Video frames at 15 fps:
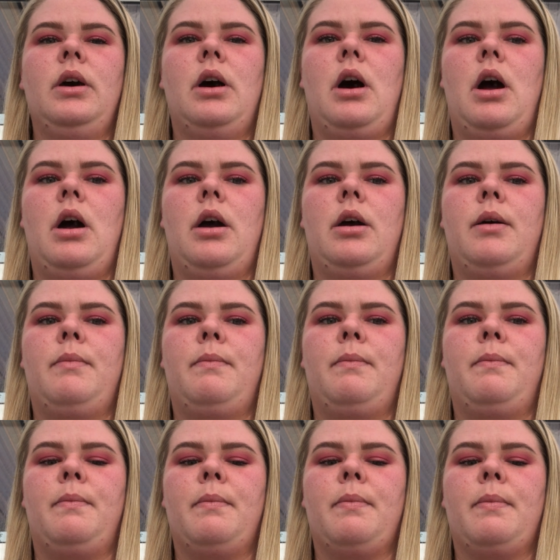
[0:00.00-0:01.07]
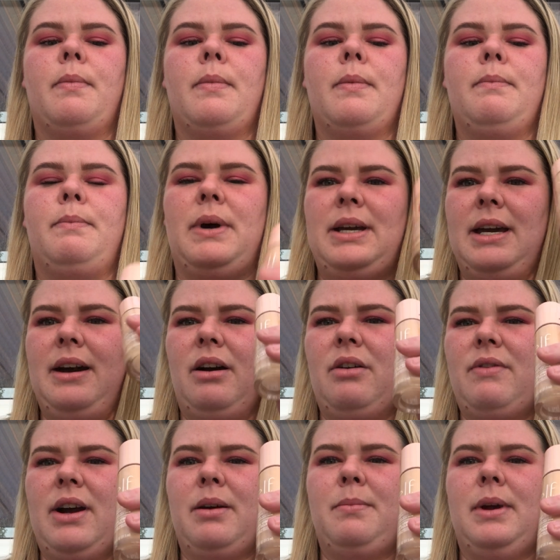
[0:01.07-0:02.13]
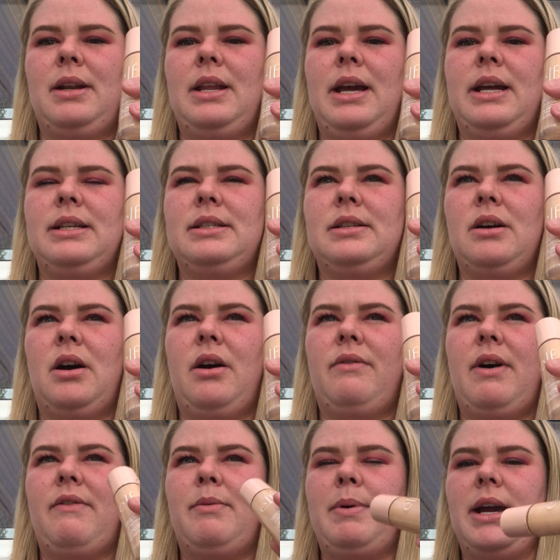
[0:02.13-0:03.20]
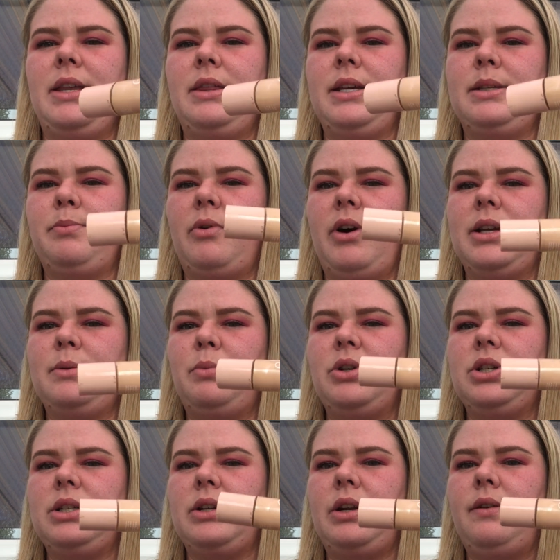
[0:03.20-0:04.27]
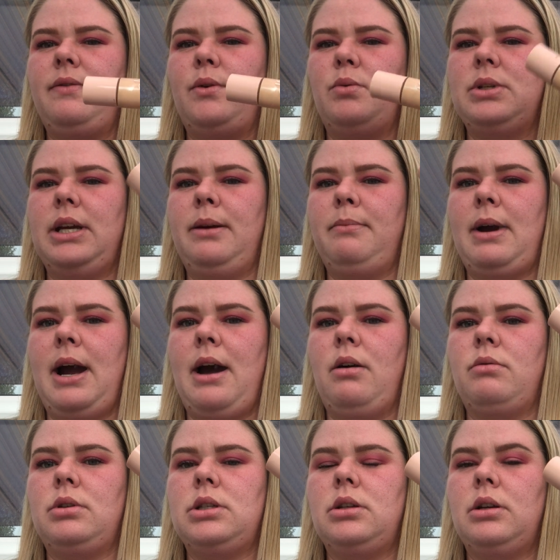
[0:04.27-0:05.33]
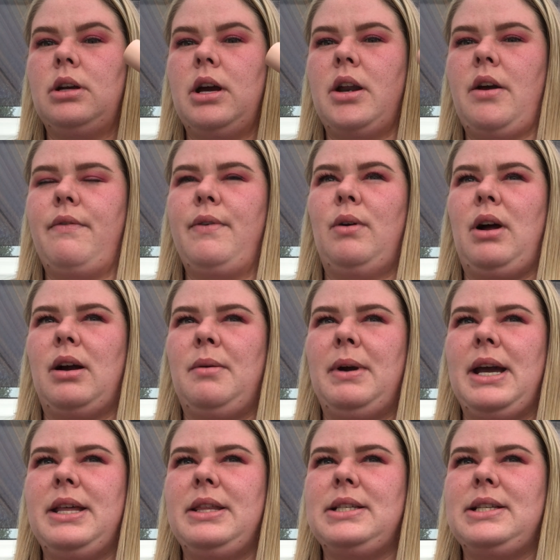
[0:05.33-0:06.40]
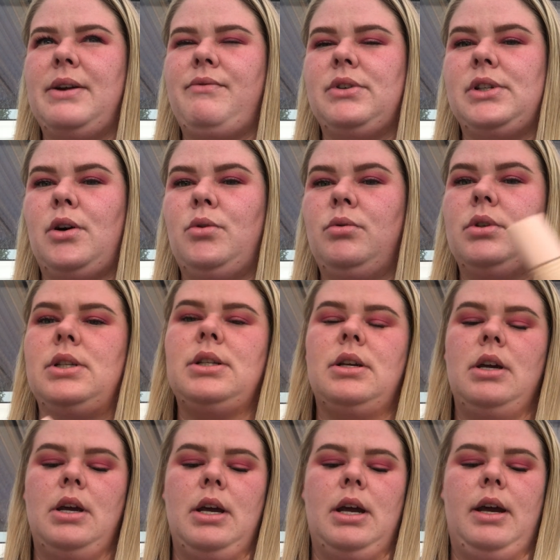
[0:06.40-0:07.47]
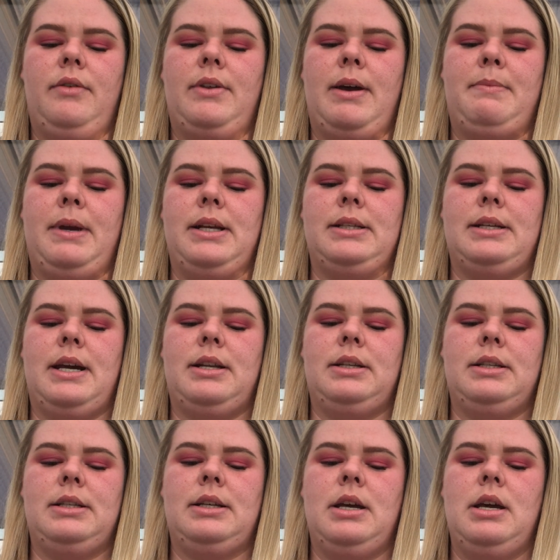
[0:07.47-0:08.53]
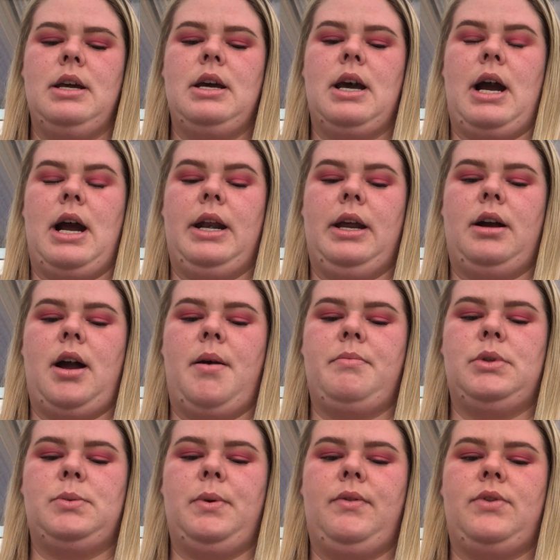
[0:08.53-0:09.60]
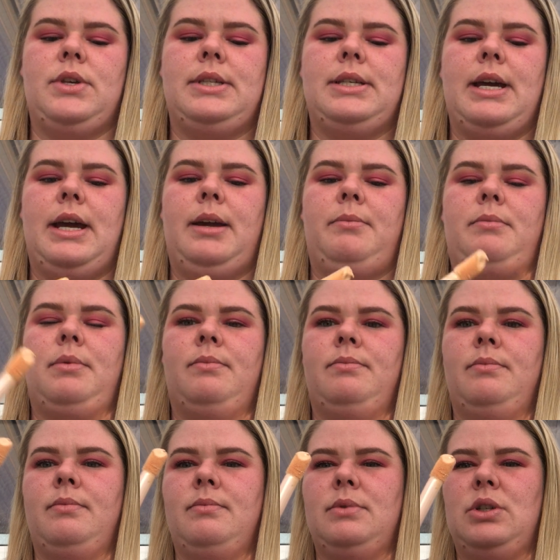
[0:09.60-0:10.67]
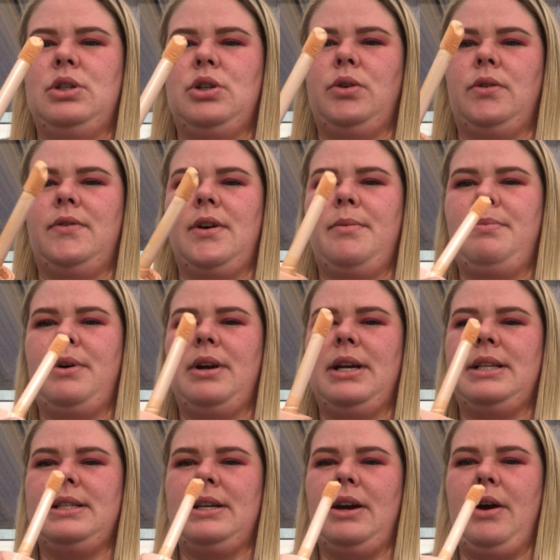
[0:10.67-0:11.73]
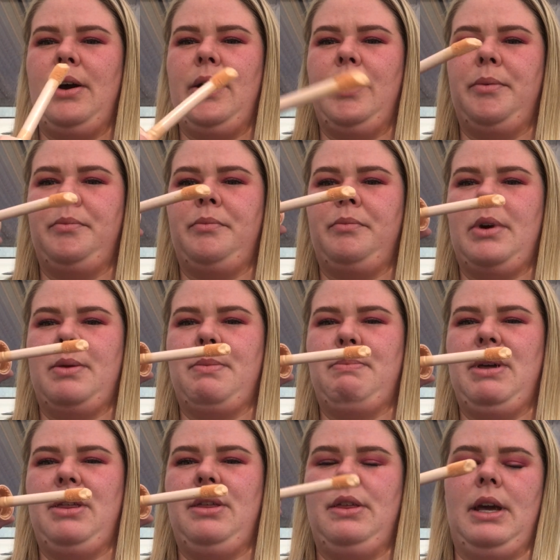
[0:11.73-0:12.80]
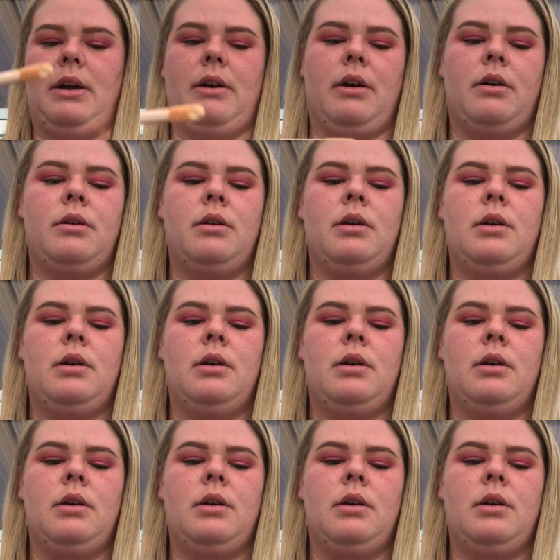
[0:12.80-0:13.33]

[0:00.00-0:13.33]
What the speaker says: But yeah, I recommend this. I'd rather pay this price, which is only £14, and I feel like I'm getting the same results, if that makes sense. And it comes with the same doofah, but it's a bit thicker.